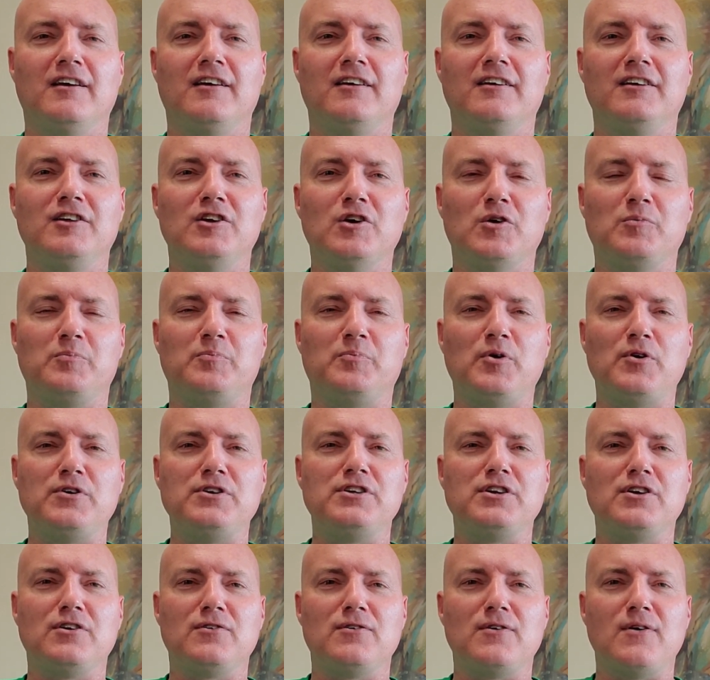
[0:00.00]
putting
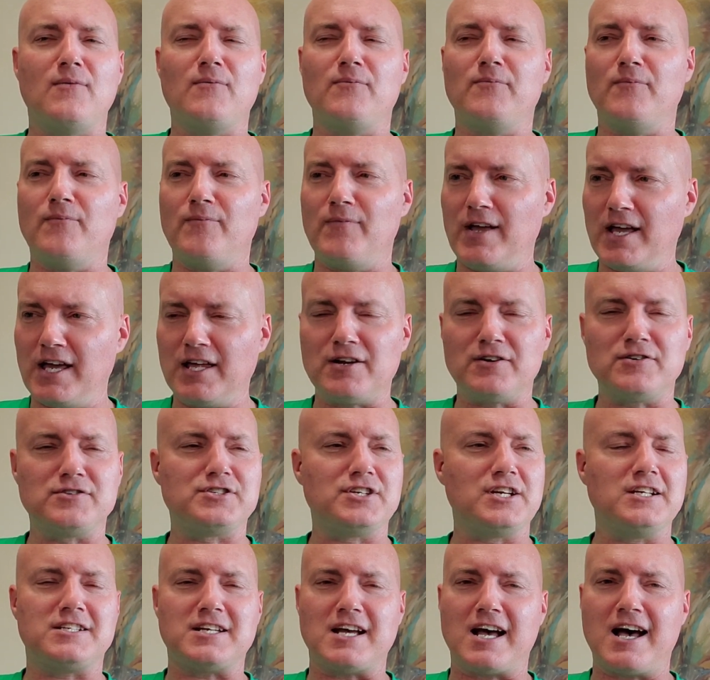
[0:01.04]
your
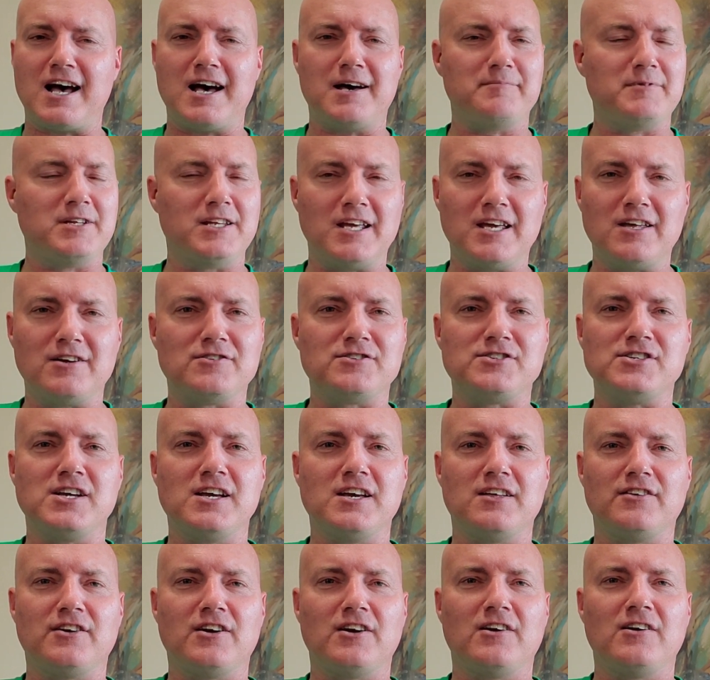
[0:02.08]
time and energy
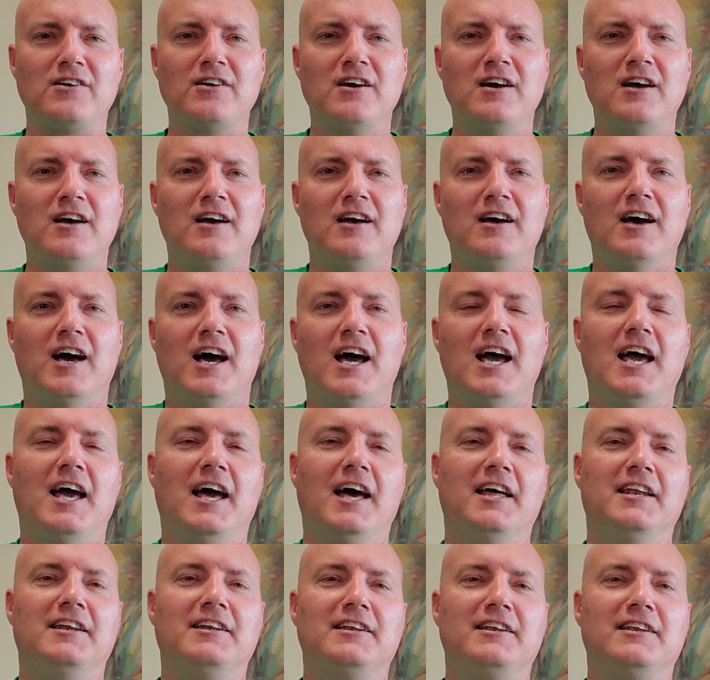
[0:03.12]
in there,
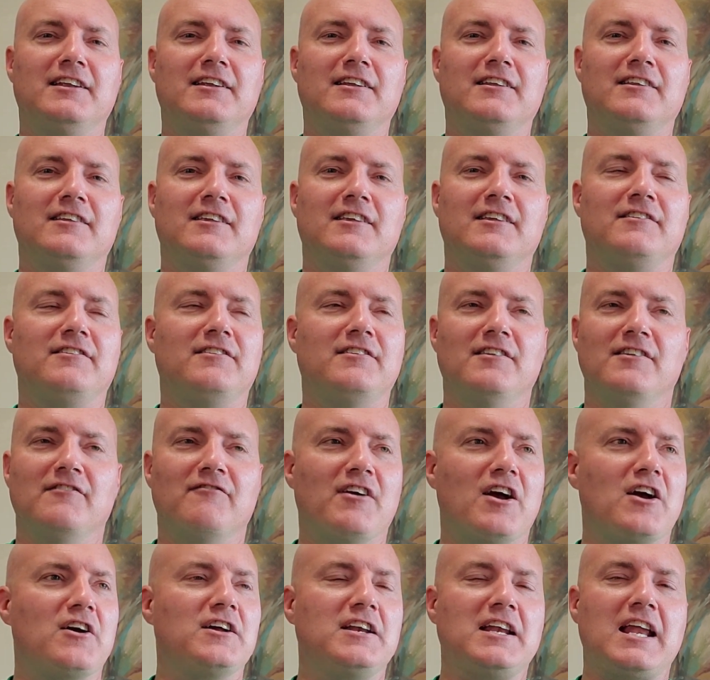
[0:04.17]
and the
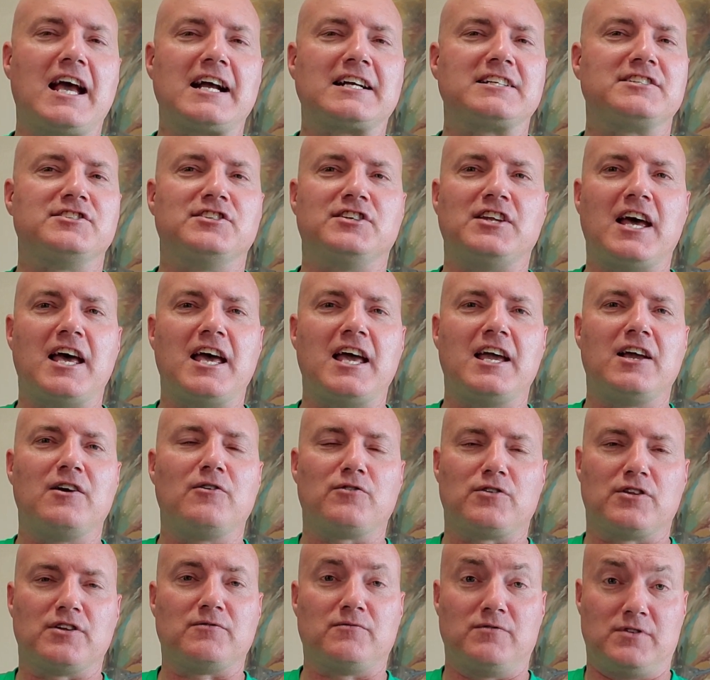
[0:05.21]
very next day
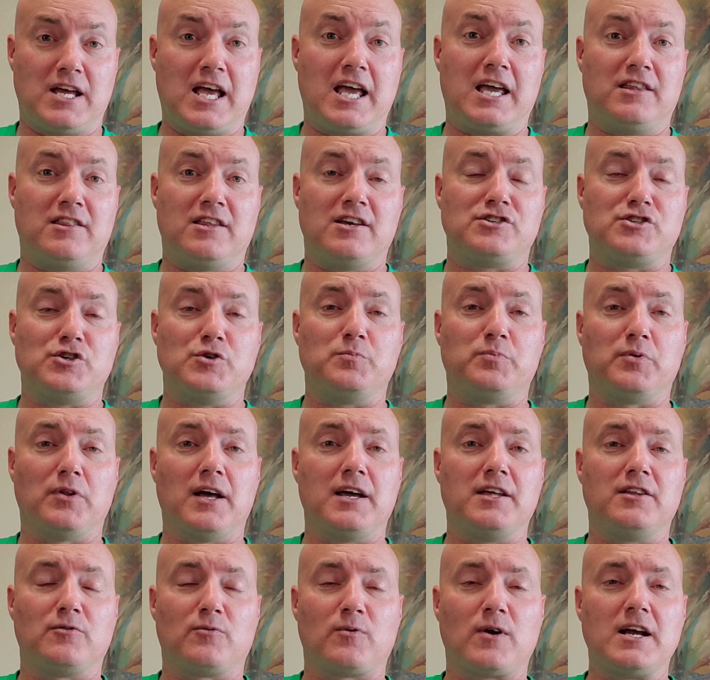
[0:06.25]
or the day that you
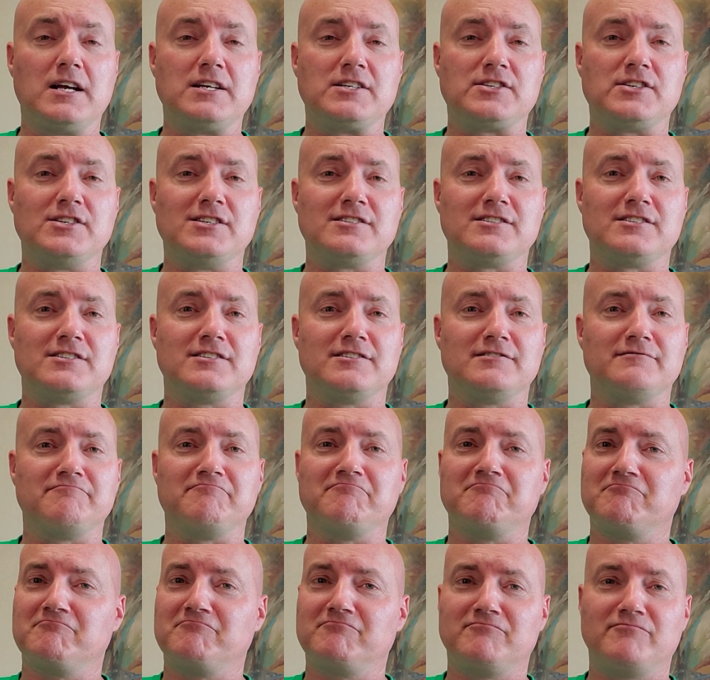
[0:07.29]
play the races
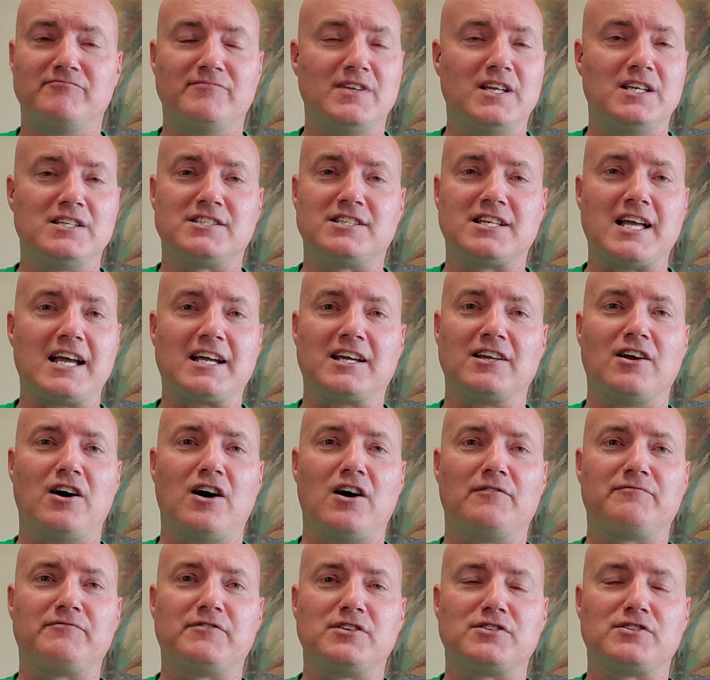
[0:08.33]
is taken
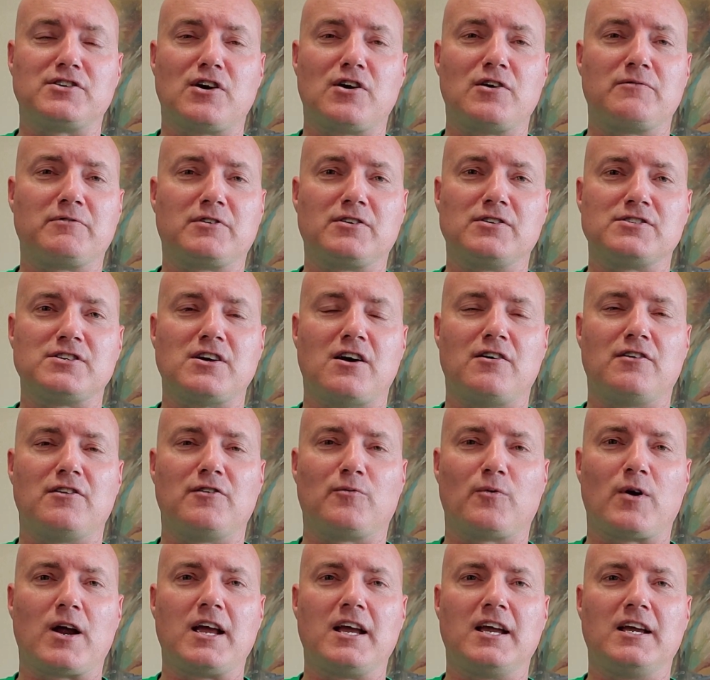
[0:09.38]
off the turf because all the
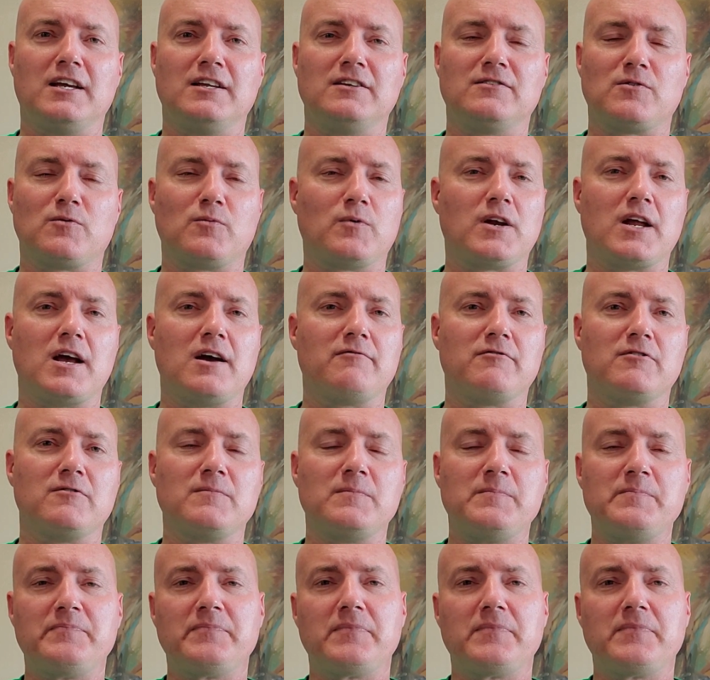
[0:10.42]
rain or whatever,